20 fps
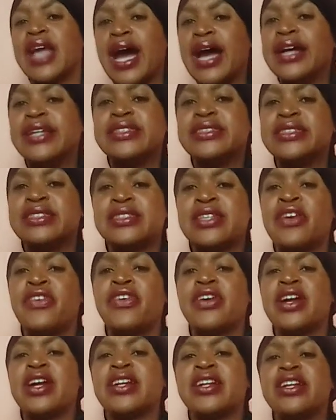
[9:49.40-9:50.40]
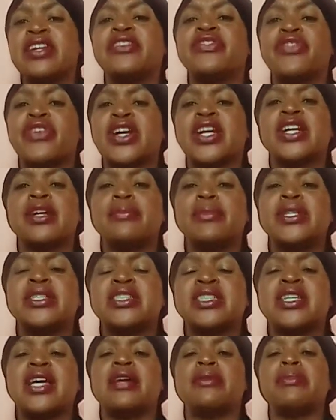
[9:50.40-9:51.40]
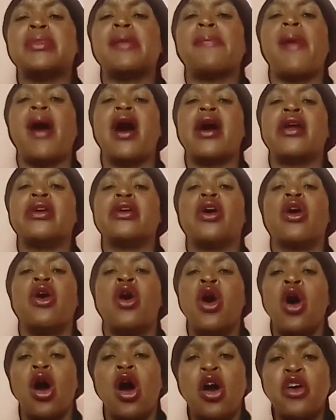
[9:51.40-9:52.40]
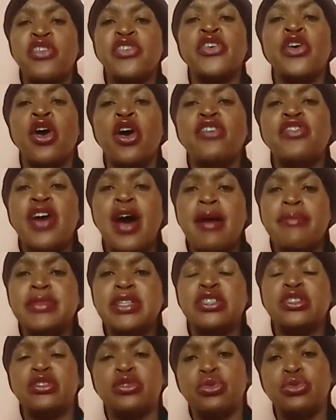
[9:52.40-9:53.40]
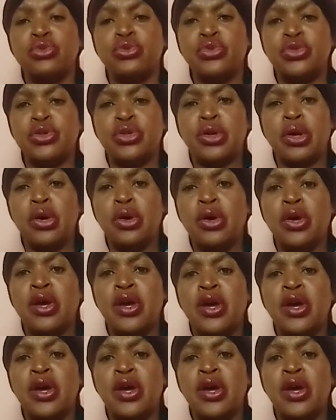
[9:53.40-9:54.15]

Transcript: And definitely frenemies can be part of your family too, you know.